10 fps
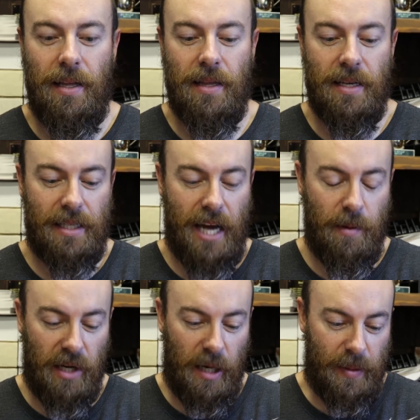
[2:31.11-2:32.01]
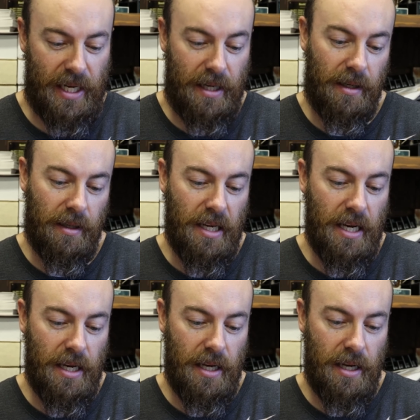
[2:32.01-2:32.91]
this type of update,
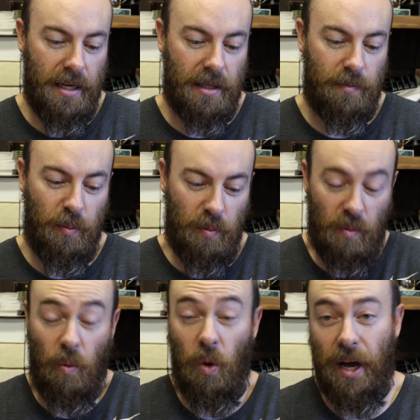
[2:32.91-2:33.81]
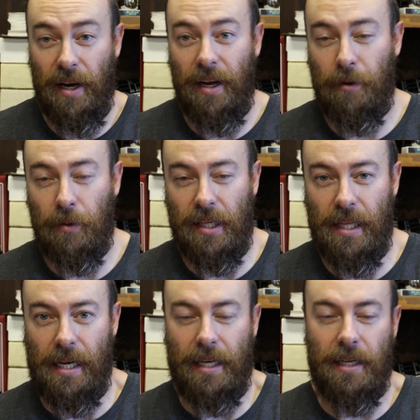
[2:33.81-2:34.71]
it's one, I really
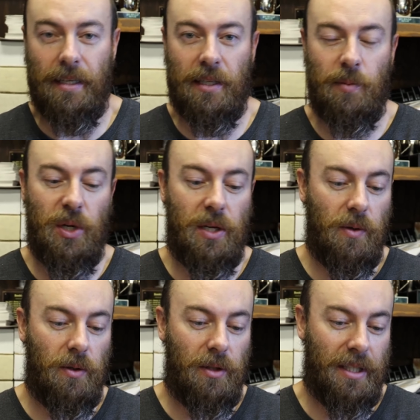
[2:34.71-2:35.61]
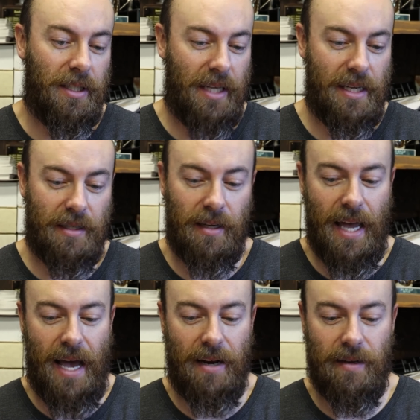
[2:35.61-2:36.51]
like it. I think it's pretty cool. It's a nice little
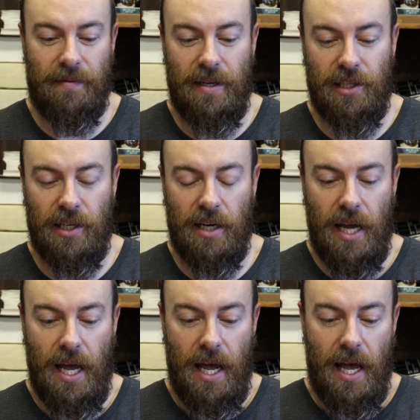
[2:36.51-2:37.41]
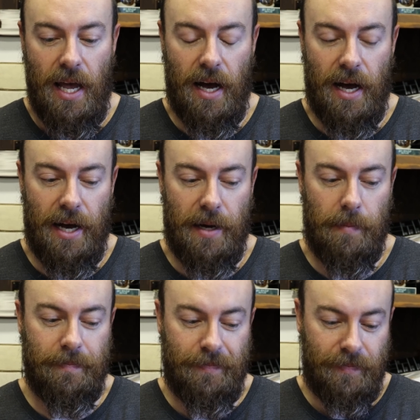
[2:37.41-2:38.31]
add-on feature.
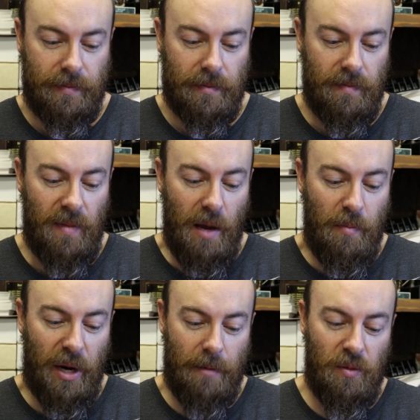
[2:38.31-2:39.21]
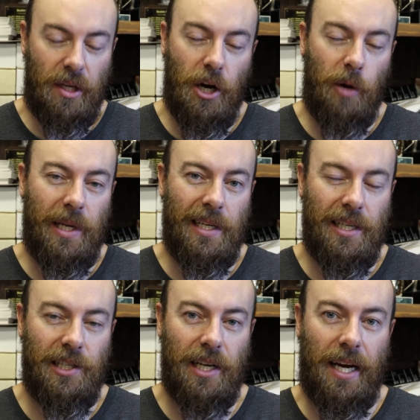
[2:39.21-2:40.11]
But I'm really hoping
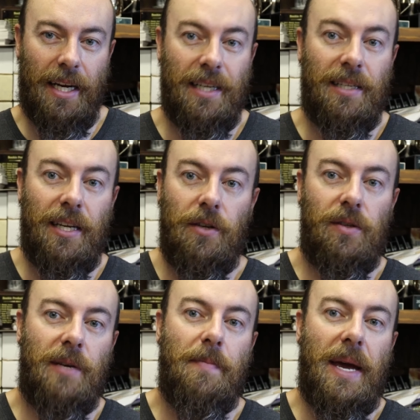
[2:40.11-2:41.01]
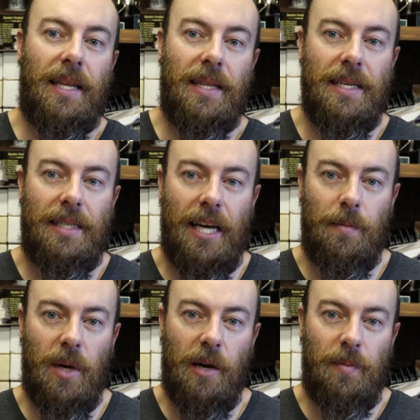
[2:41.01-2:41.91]
DJI continues to make these
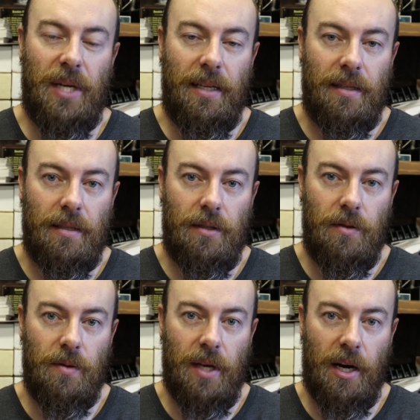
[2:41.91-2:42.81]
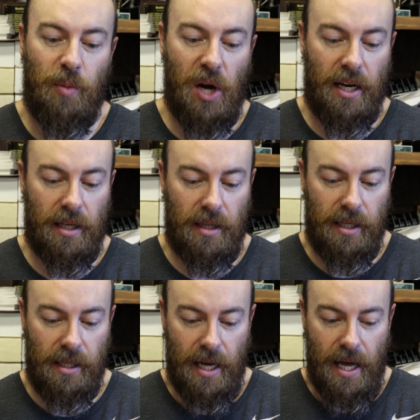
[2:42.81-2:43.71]
type of updates to their product
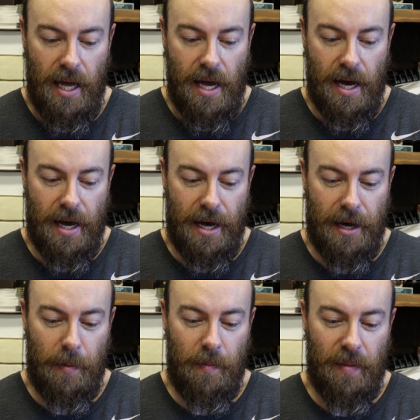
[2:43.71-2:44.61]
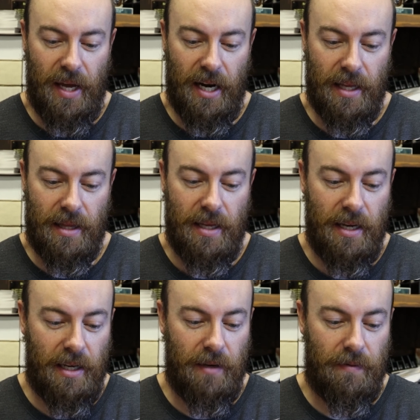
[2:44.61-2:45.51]
line. And I
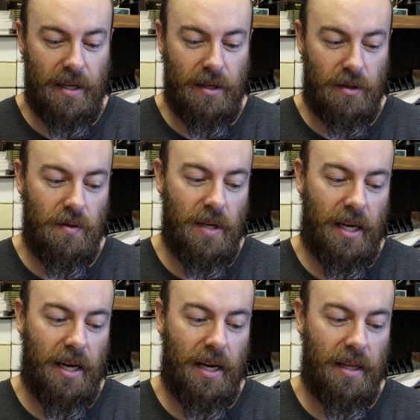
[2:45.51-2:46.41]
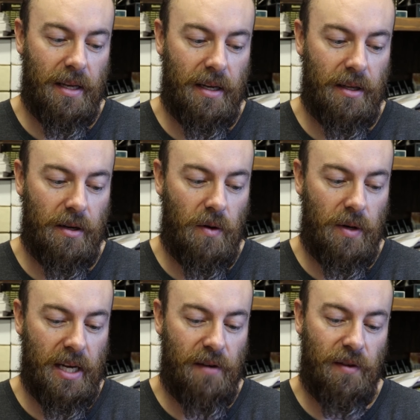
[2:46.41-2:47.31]
think if they do that kind of thing, they're
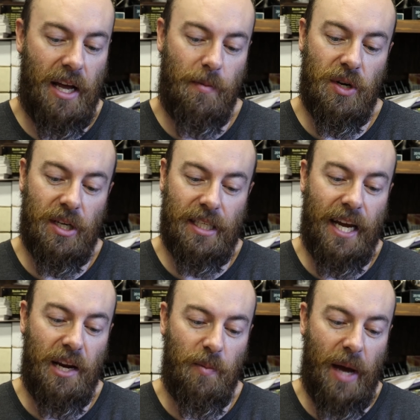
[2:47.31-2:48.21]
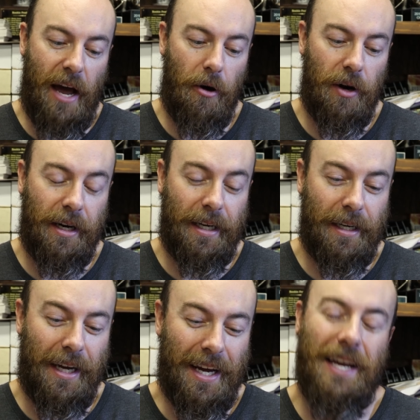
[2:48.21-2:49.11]
going to have a lot more staying power.
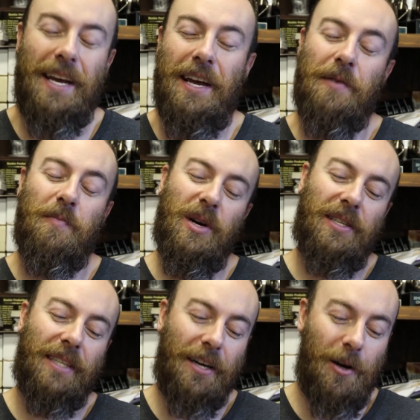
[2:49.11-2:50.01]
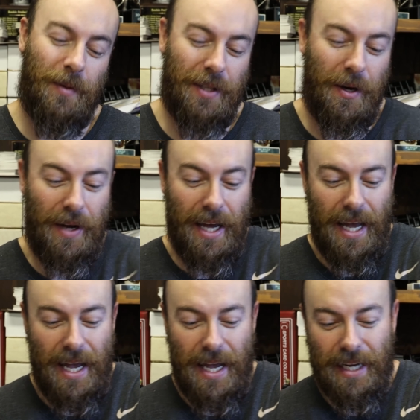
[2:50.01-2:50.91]
And personally, I hope so.
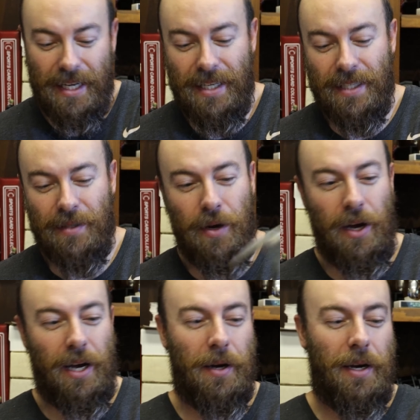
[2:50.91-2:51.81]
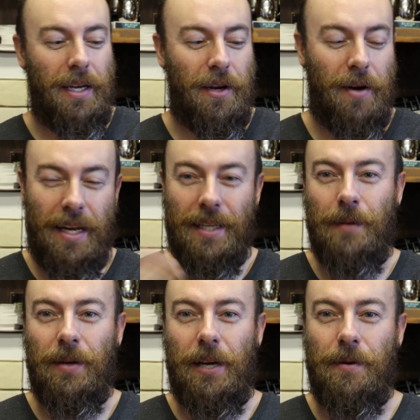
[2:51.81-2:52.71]
Because,
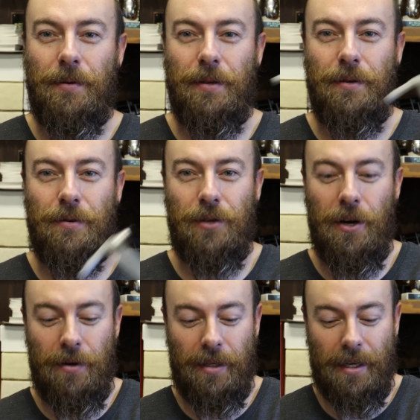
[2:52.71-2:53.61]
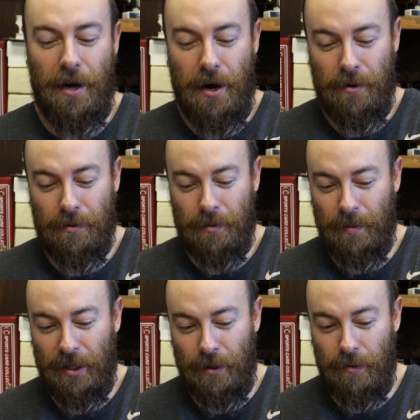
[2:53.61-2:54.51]
anytime they come out with a new drone, you're like, oh, I'm
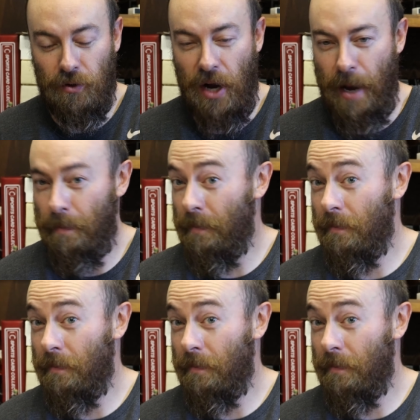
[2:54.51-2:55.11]
going to go drop